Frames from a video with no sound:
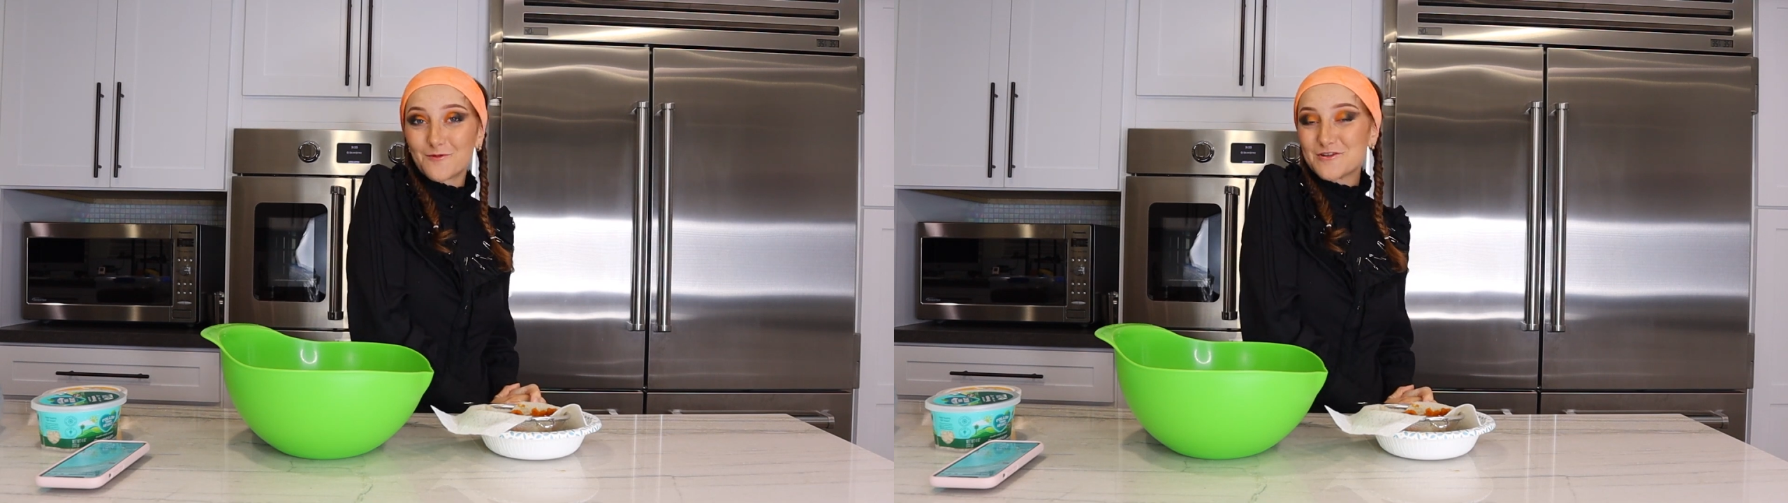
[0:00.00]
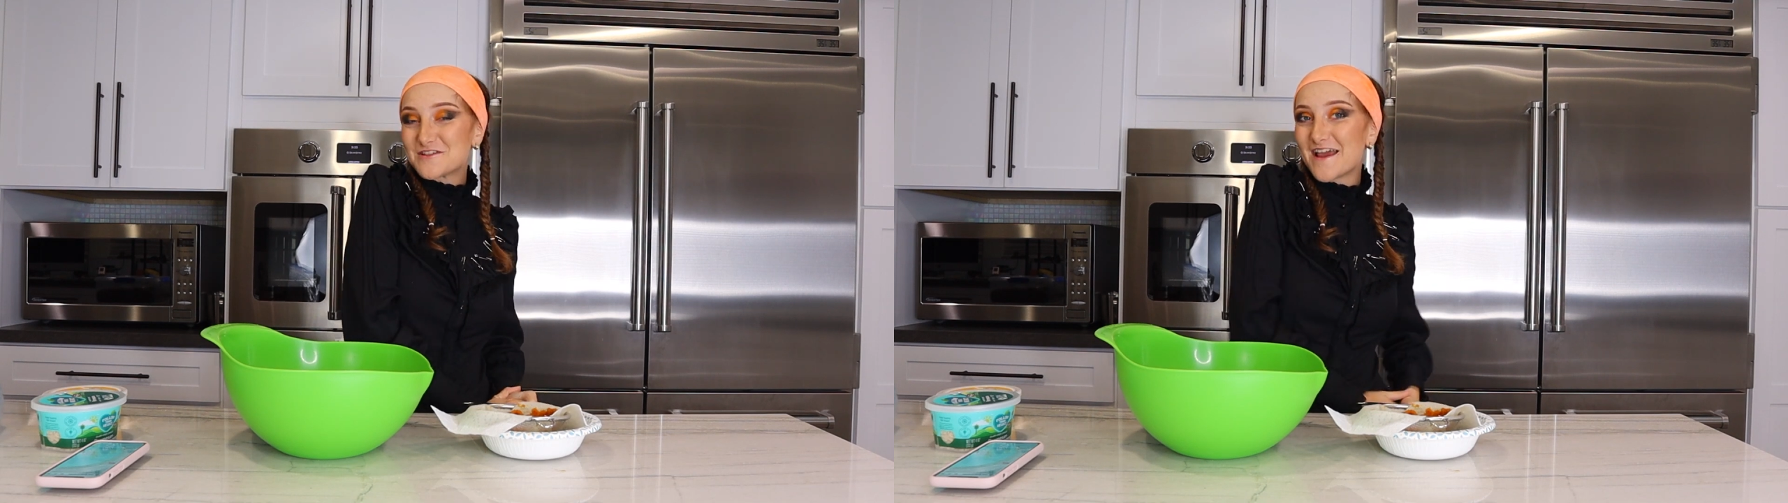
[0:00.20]

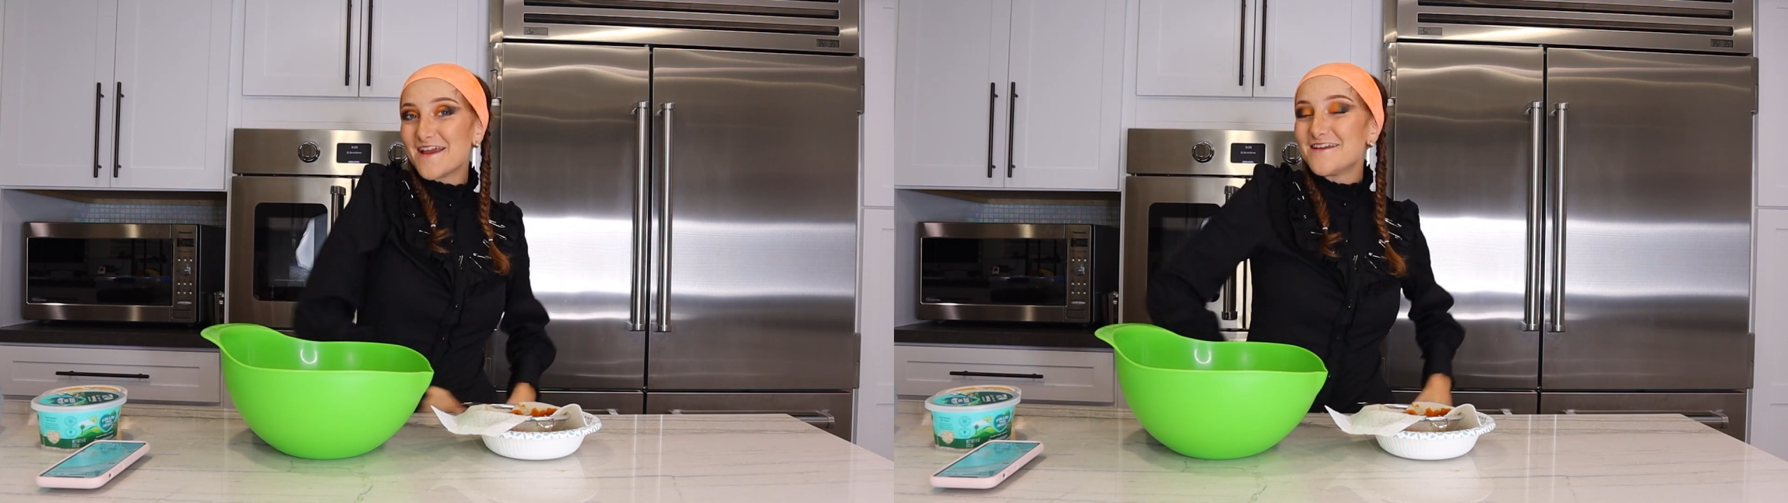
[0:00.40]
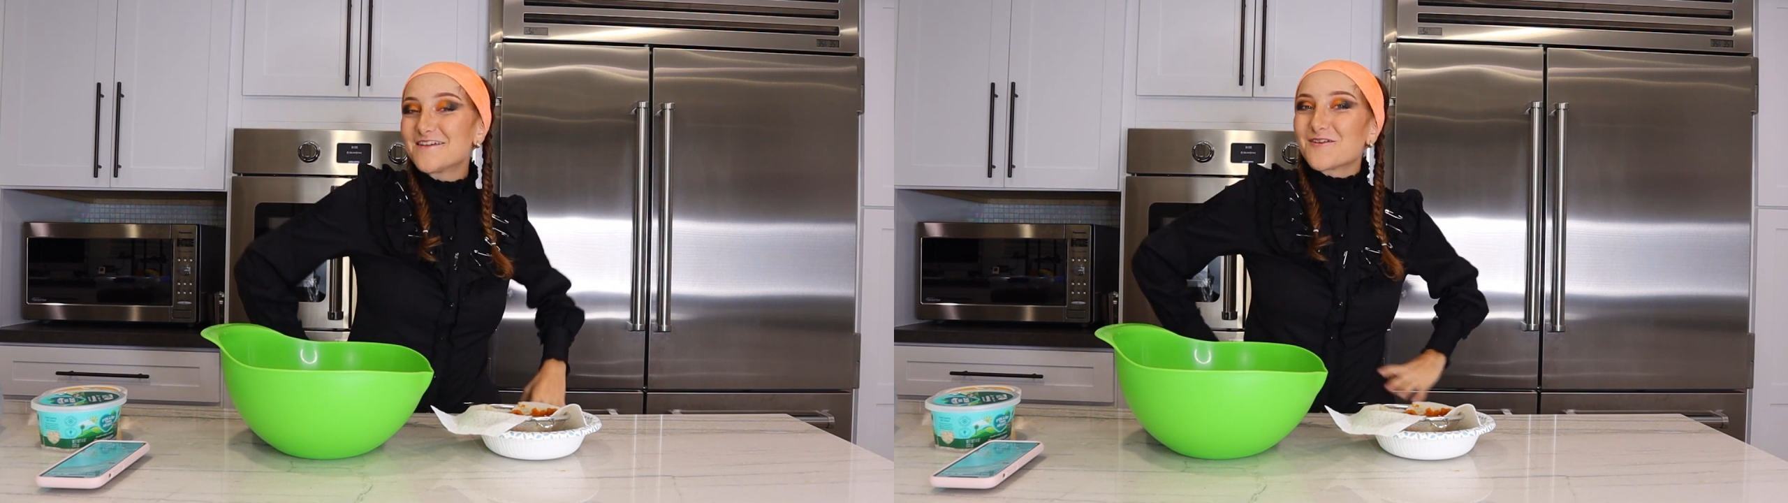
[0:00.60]
with
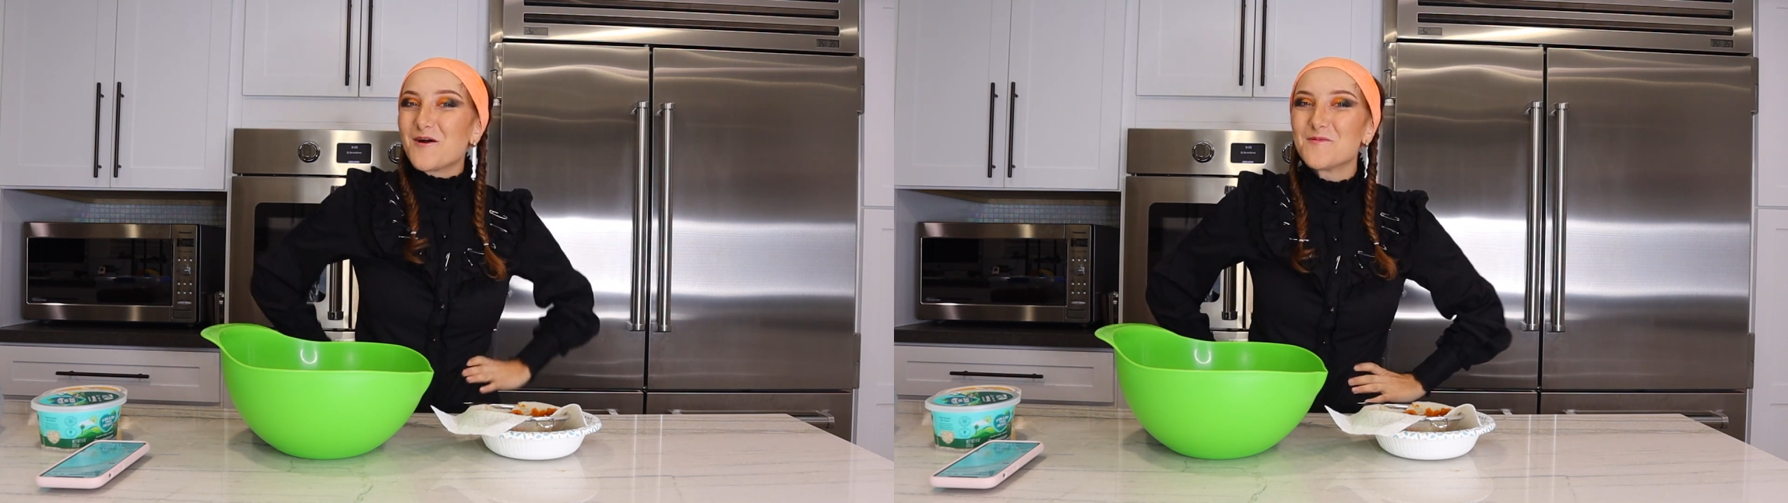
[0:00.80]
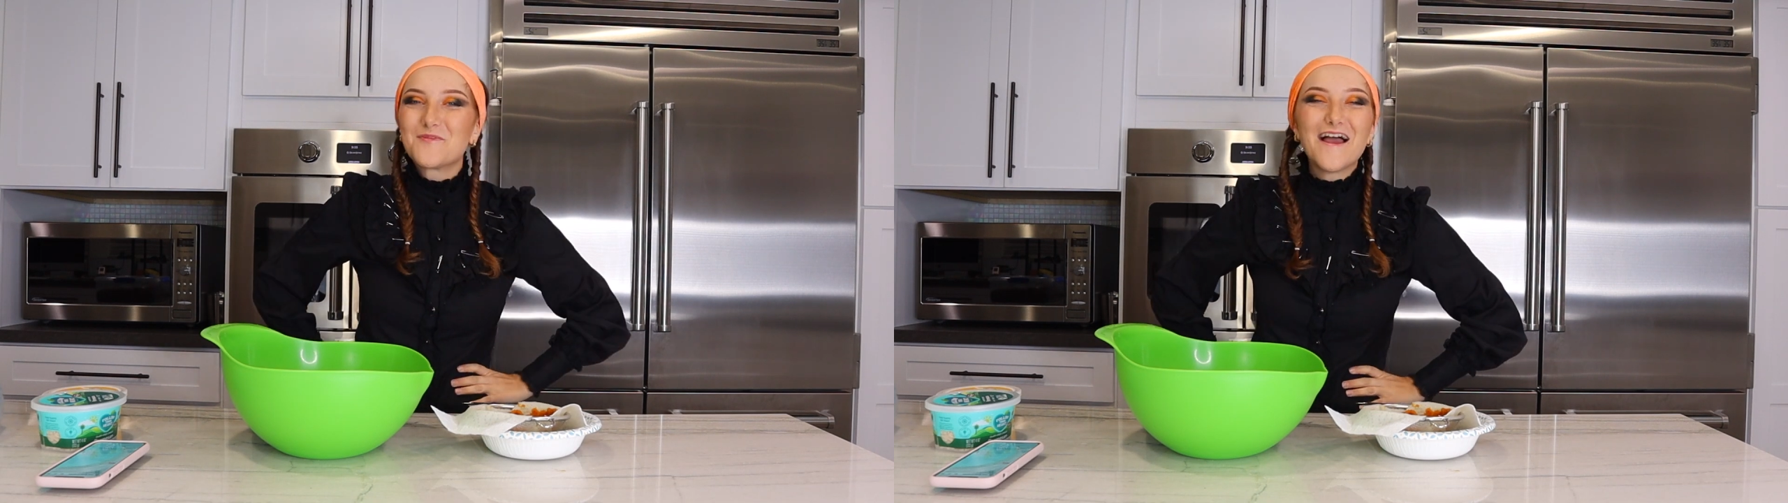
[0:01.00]
Shay here
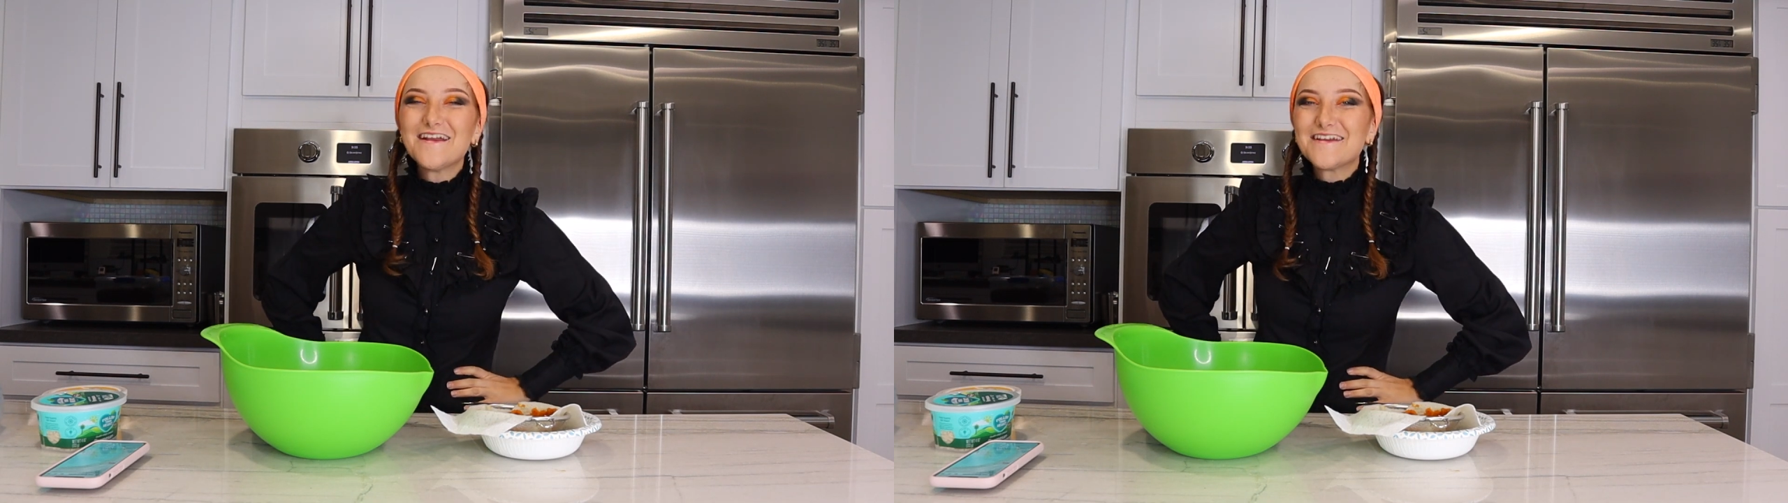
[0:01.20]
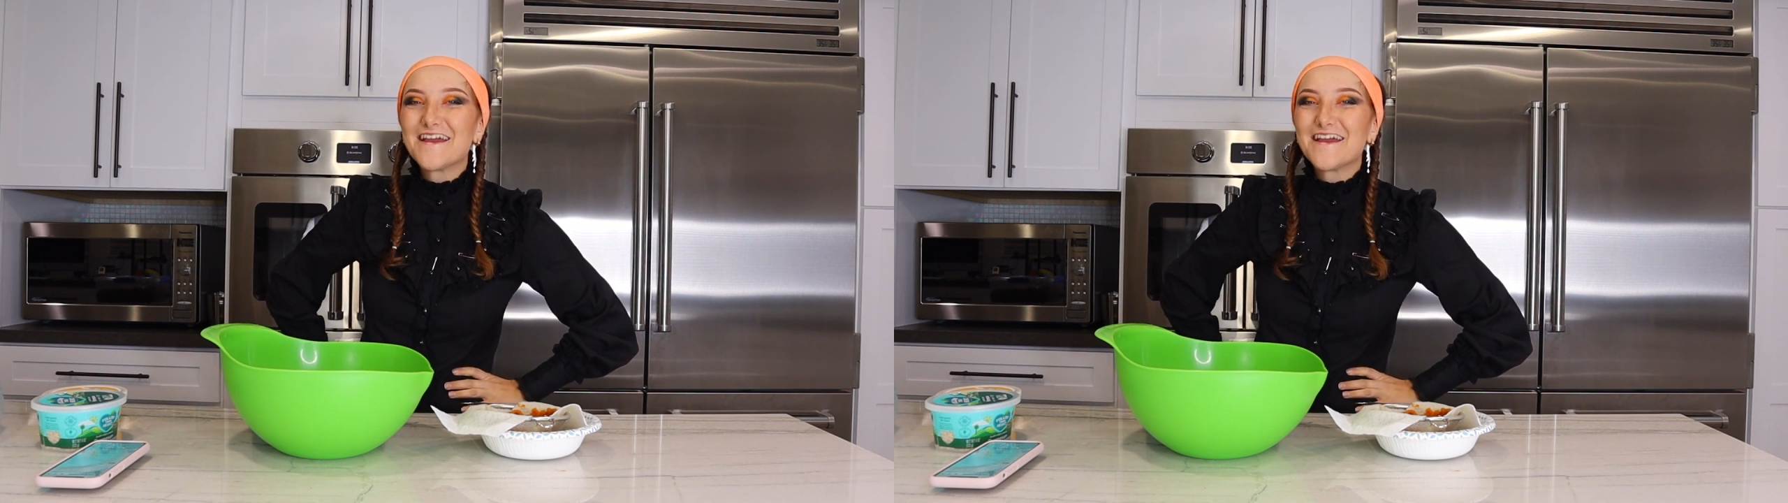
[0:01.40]
on Pet